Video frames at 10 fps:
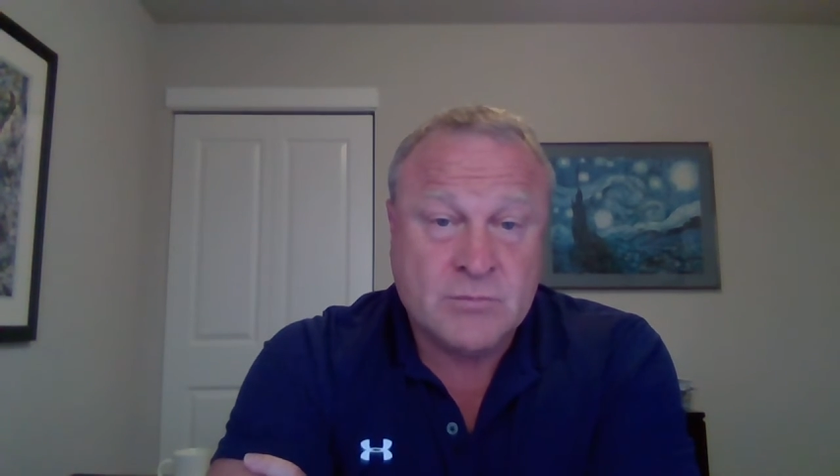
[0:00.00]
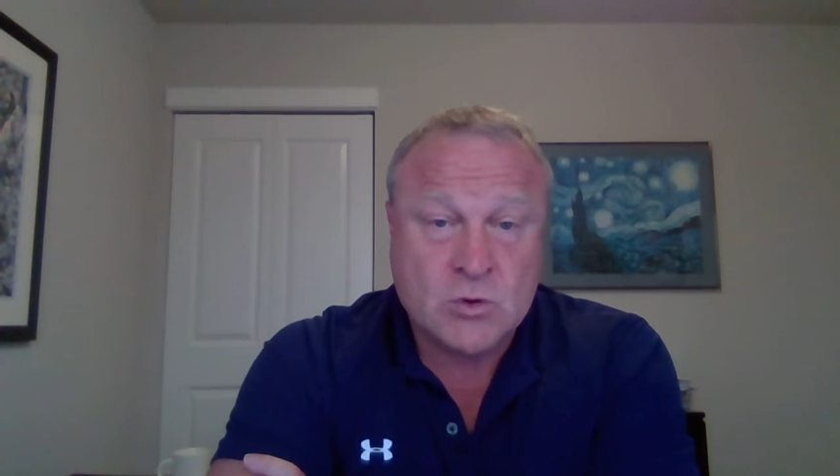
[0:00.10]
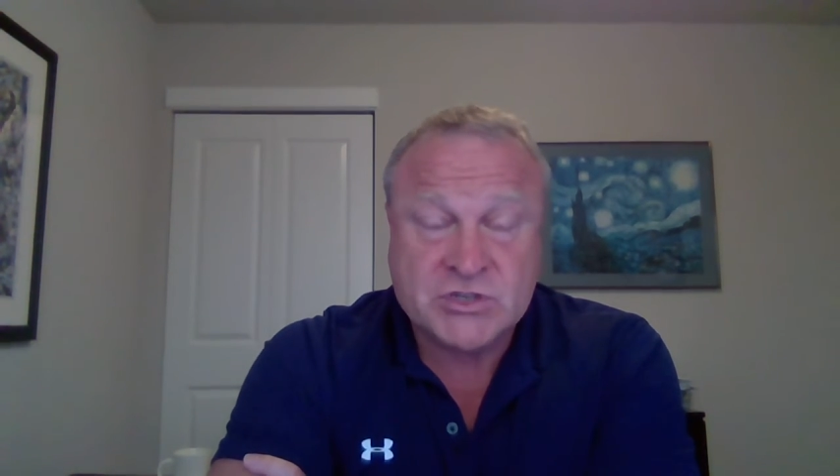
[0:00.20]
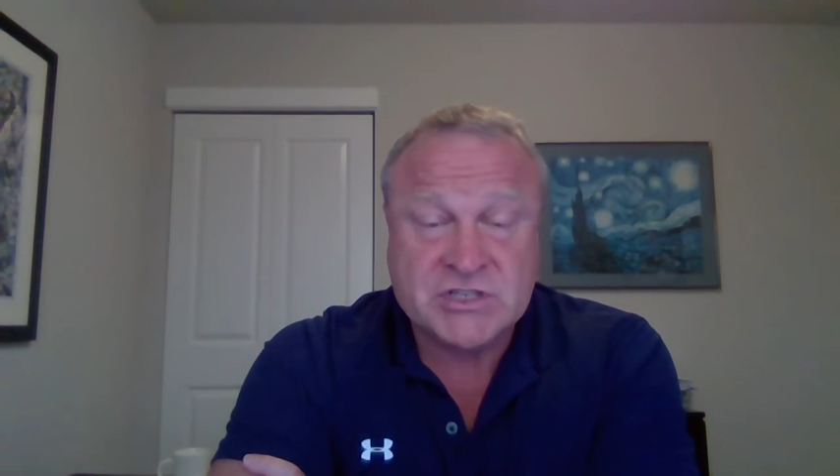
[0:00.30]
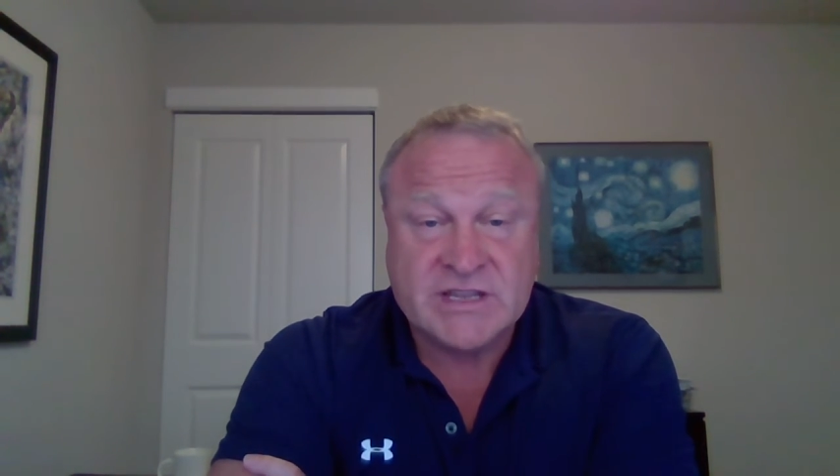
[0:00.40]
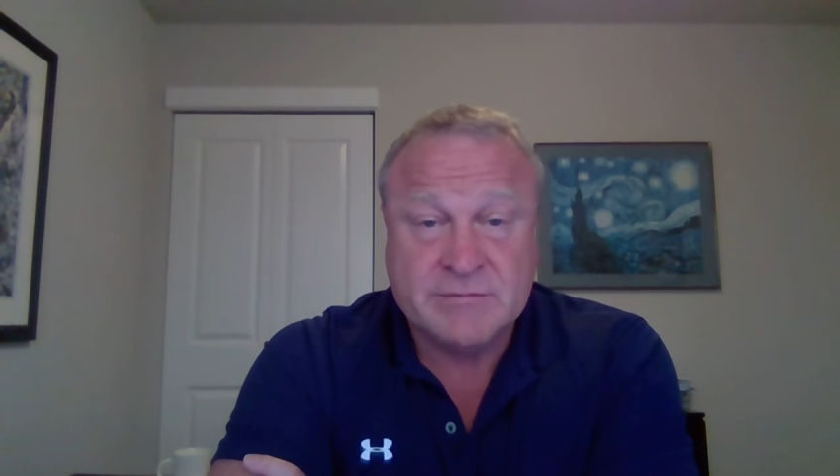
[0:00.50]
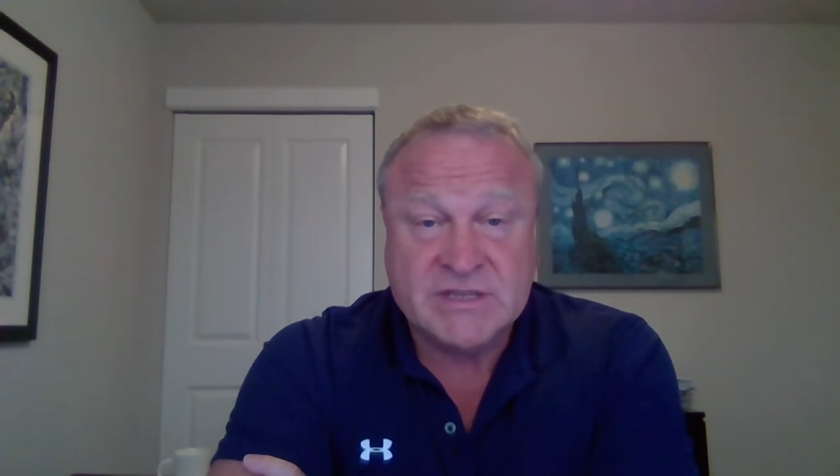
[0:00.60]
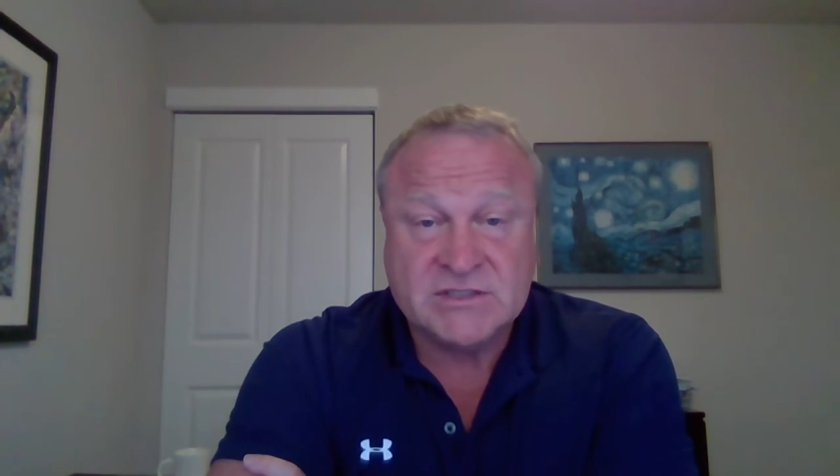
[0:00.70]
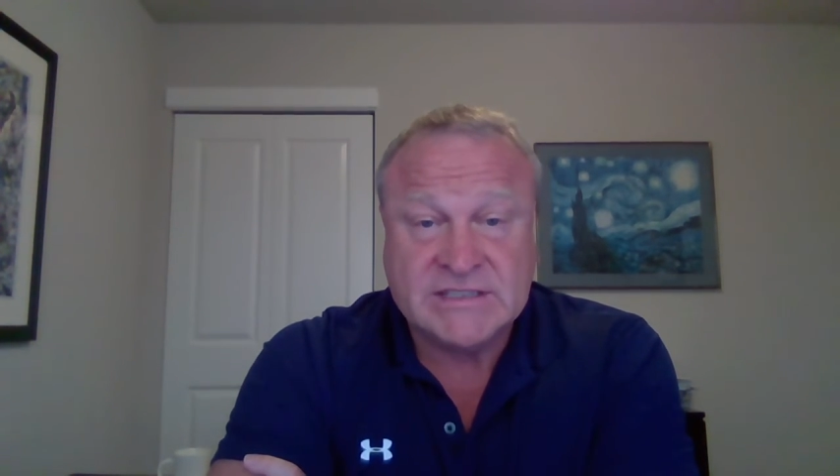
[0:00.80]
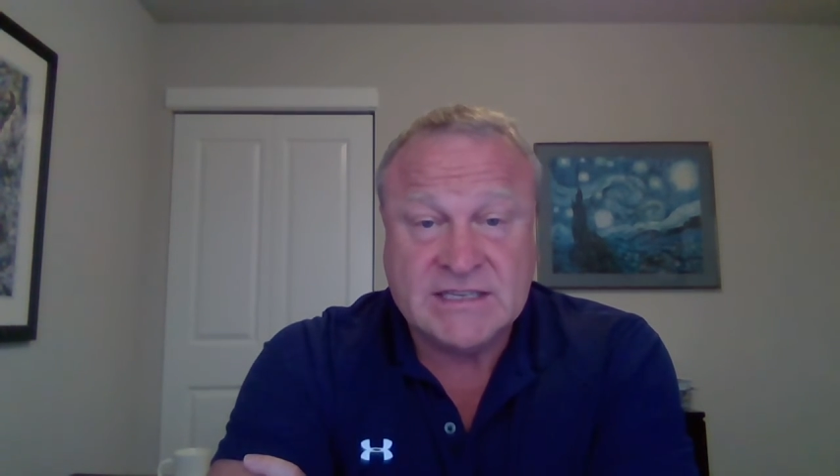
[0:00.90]
portion of the
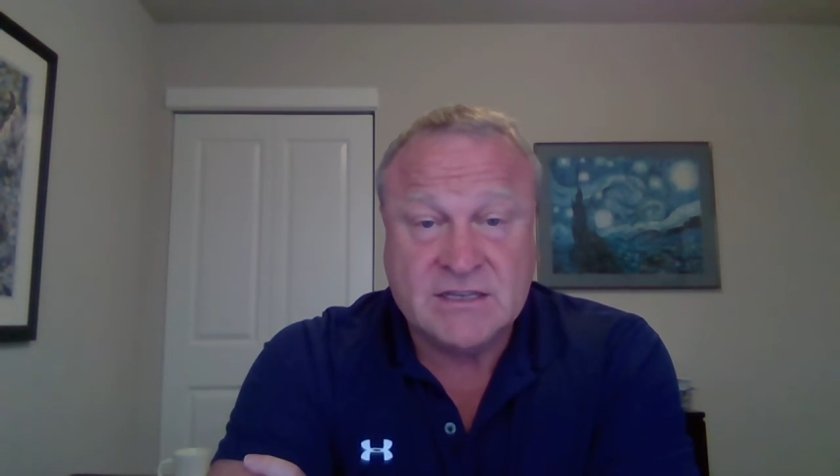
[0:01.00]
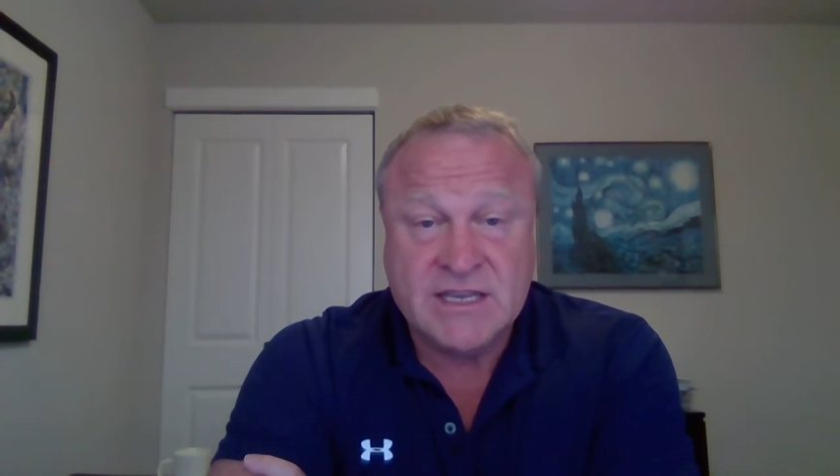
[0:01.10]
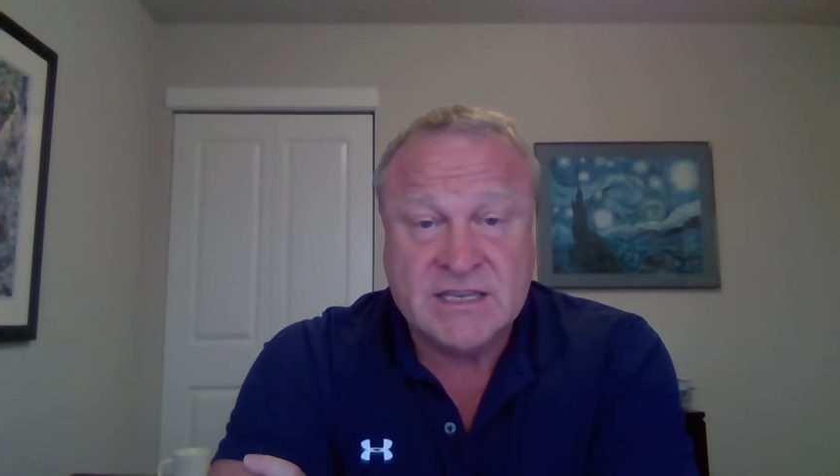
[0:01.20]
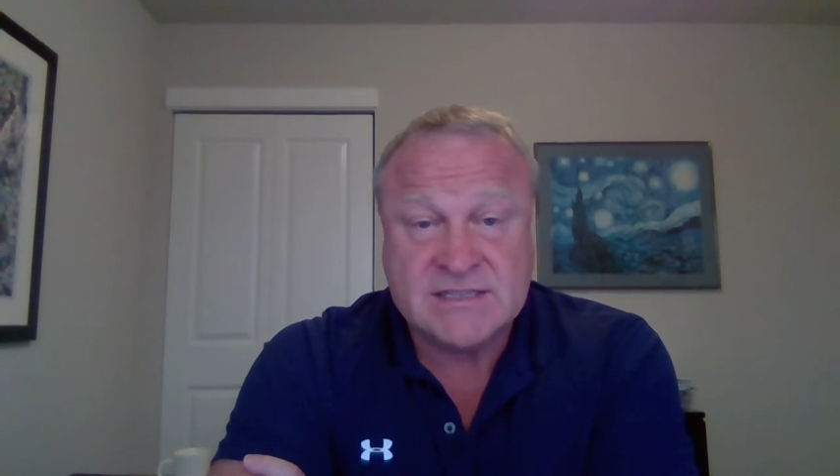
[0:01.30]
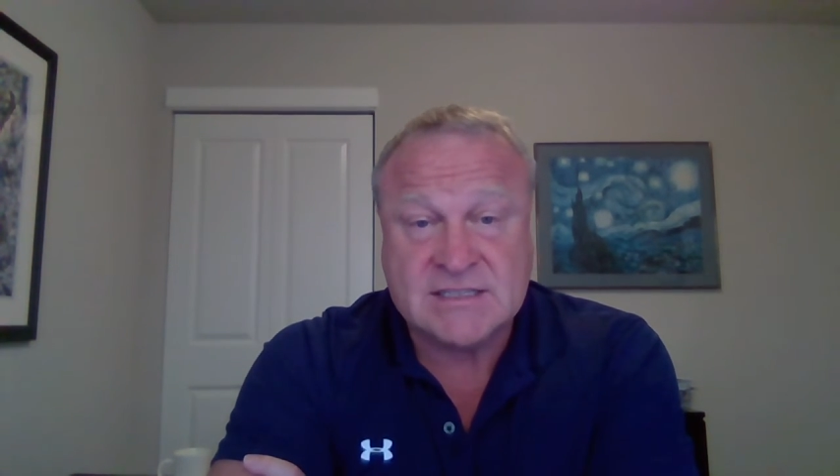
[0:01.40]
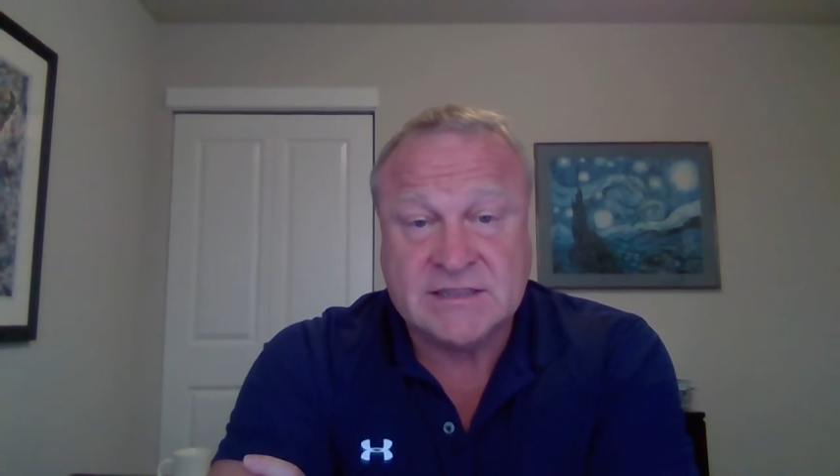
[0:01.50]
building is